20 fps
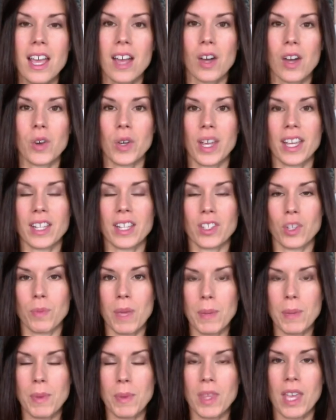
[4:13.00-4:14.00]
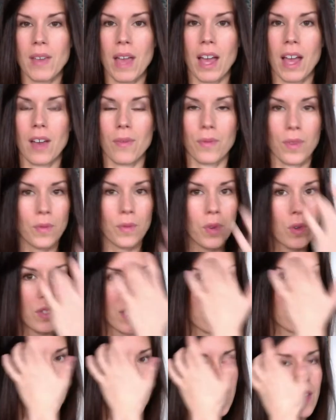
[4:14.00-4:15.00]
Okay, so maybe they have food
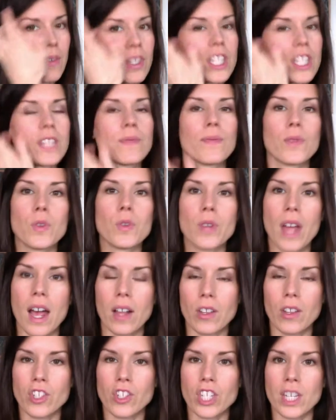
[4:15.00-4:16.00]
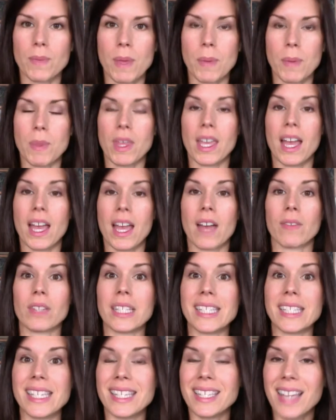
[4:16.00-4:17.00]
sensitivities, food allergy, maybe they have
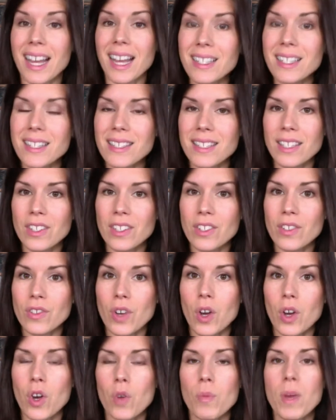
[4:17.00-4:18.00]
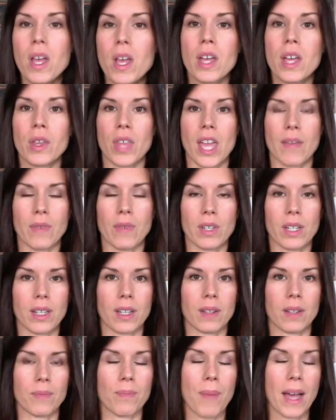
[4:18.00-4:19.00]
leaky gut syndrome, they have a
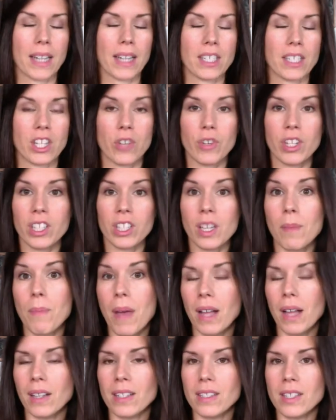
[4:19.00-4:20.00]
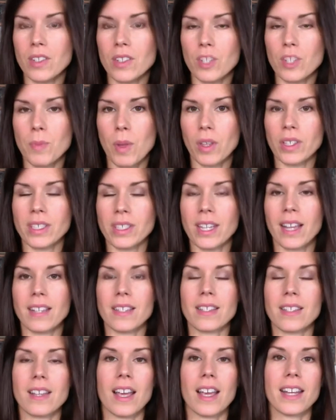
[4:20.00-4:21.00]
bacterial imbalance in their small
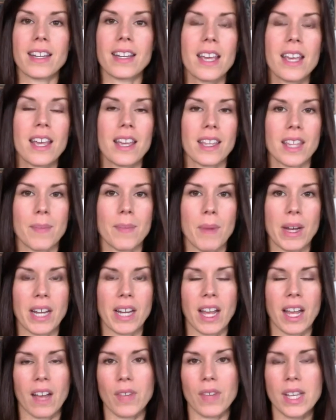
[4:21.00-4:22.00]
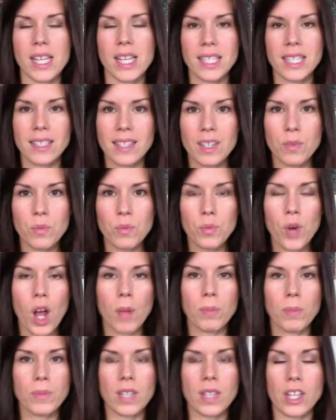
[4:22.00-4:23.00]
intestine, they might have skin
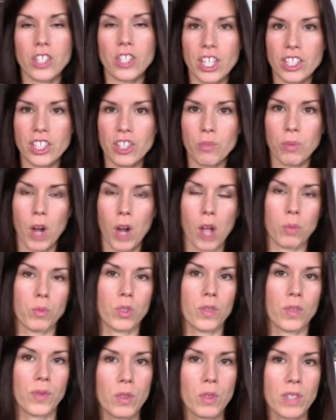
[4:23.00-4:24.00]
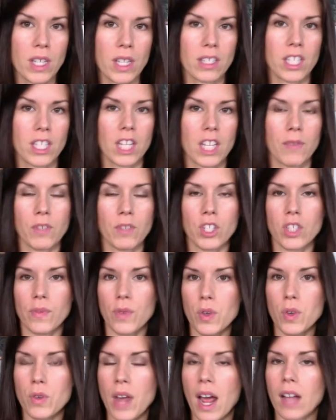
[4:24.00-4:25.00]
problems, digestive problems, food sensitivities,
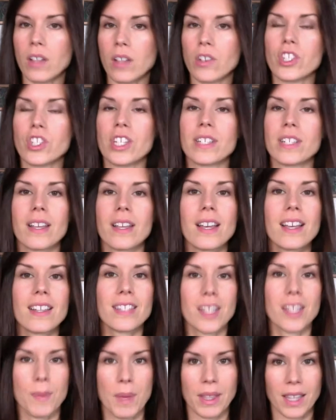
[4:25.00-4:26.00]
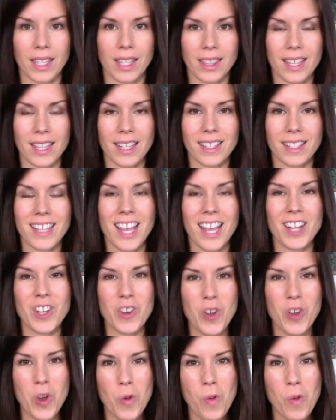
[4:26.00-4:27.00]
food allergies, something like this. And
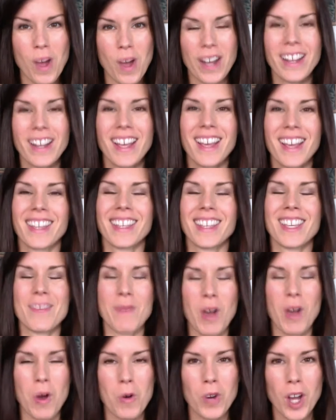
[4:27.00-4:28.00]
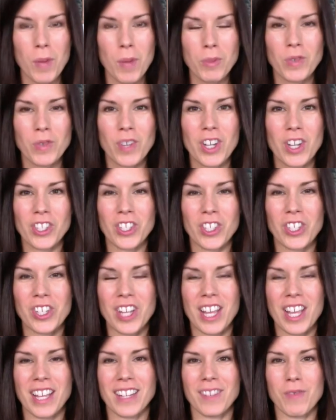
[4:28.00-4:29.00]
you know what? In my own observation
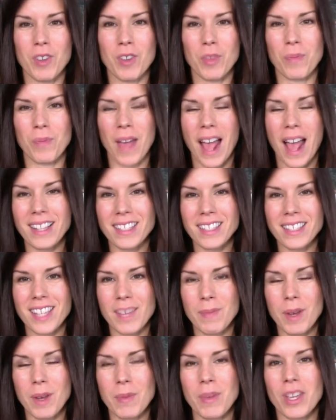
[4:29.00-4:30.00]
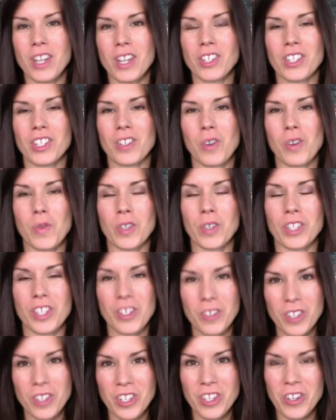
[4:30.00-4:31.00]
and with asking my patient over
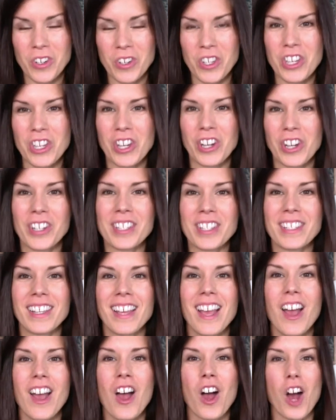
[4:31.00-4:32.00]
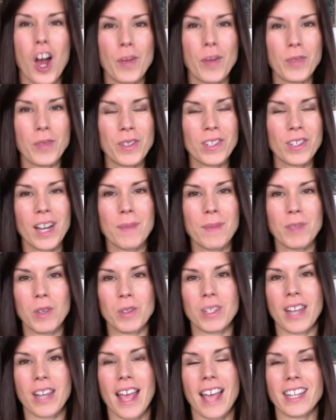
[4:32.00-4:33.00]
years and years and years, oftentimes
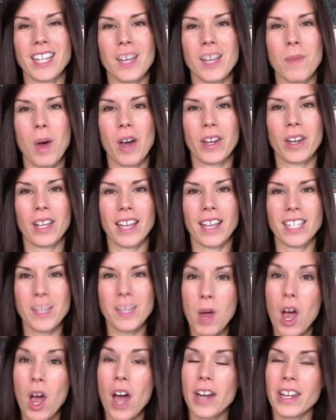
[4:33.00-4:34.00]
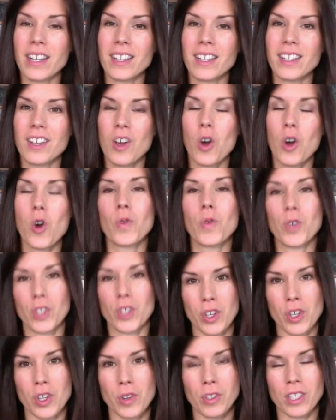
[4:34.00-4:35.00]
there's an antibiotic
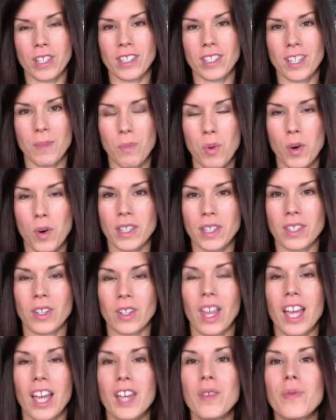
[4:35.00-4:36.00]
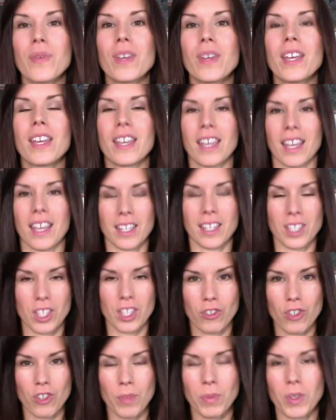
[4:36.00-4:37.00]
overuse at some point in their life, and it's
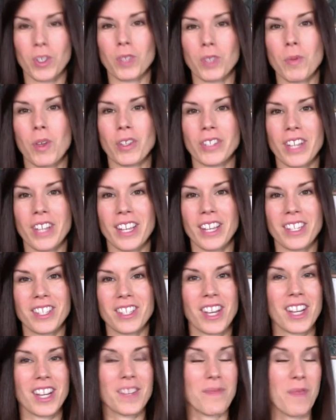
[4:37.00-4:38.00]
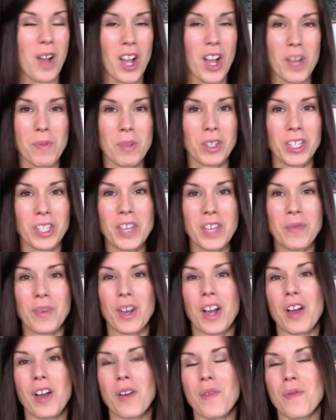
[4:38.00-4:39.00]
stripped their small intestine, I believe,
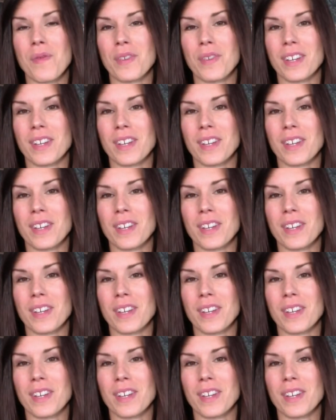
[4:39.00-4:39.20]
of